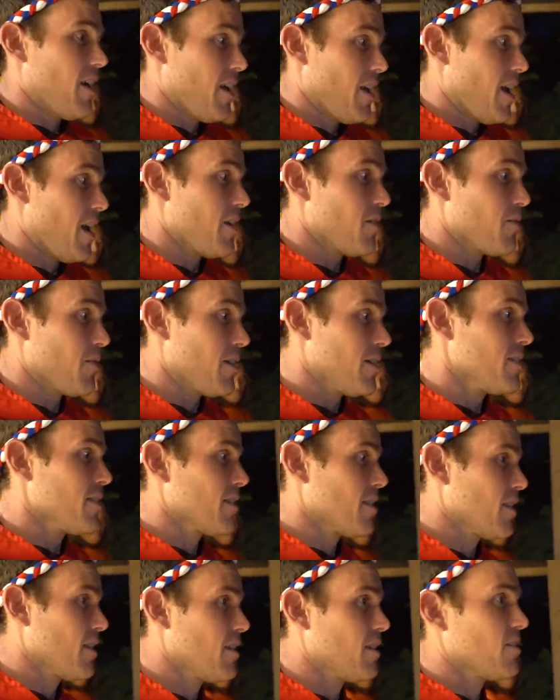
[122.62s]
anyways,
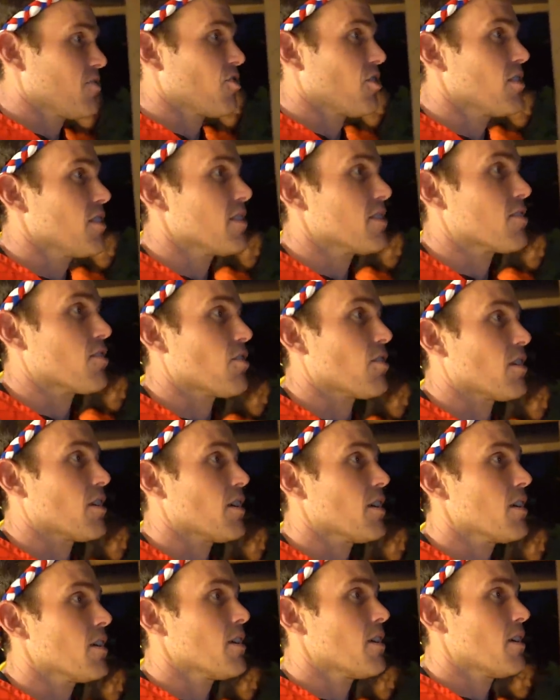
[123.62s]
Trendy's
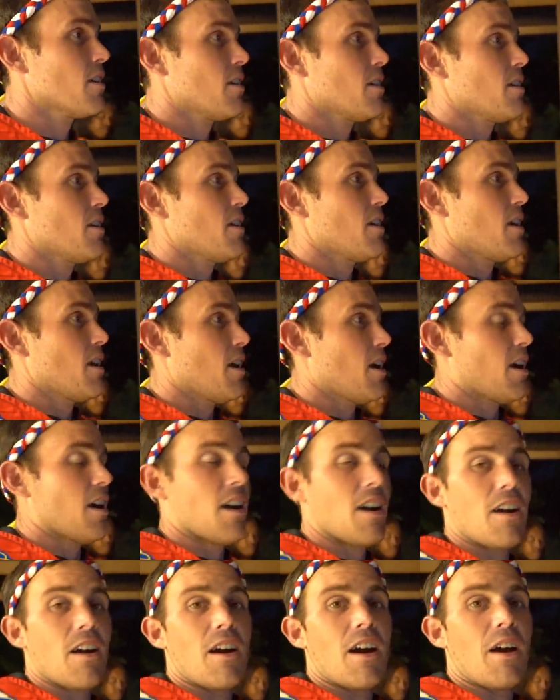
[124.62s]
cooking.
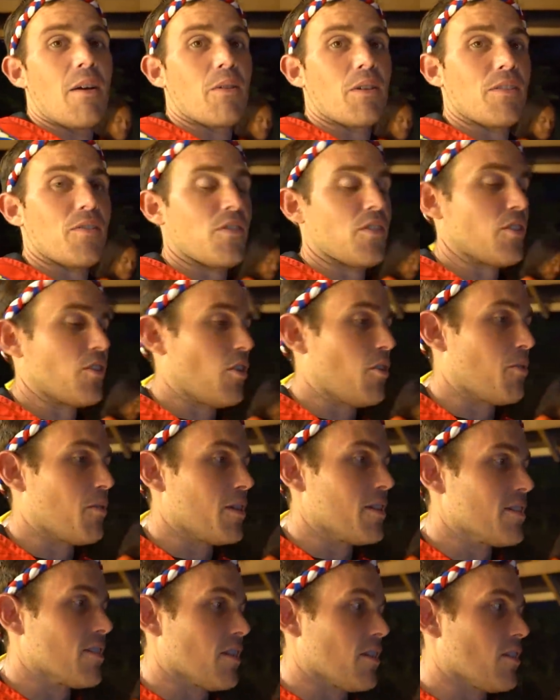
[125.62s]
Uh, I want to figure out what
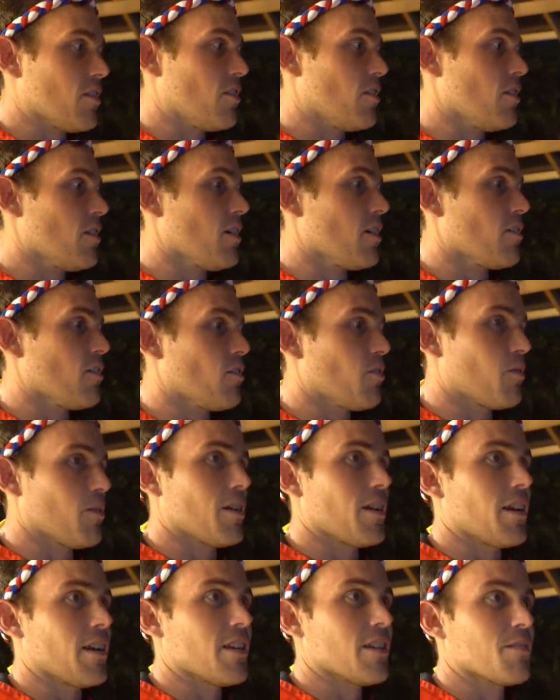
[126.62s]
he's going to cook. I don't know what
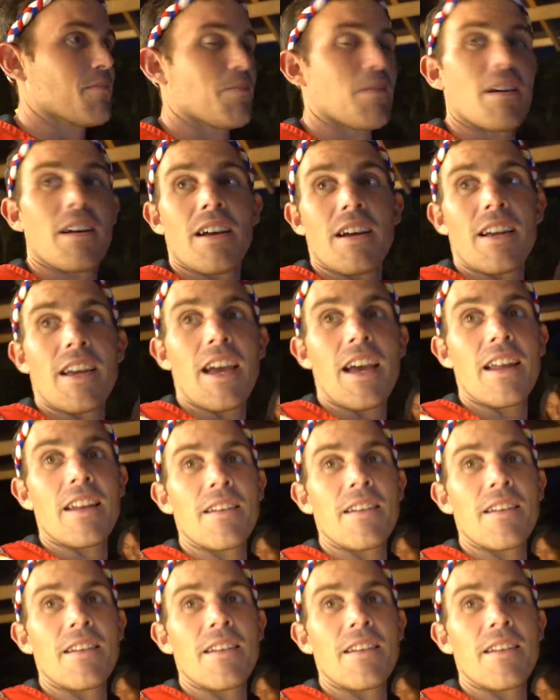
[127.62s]
it is, but again...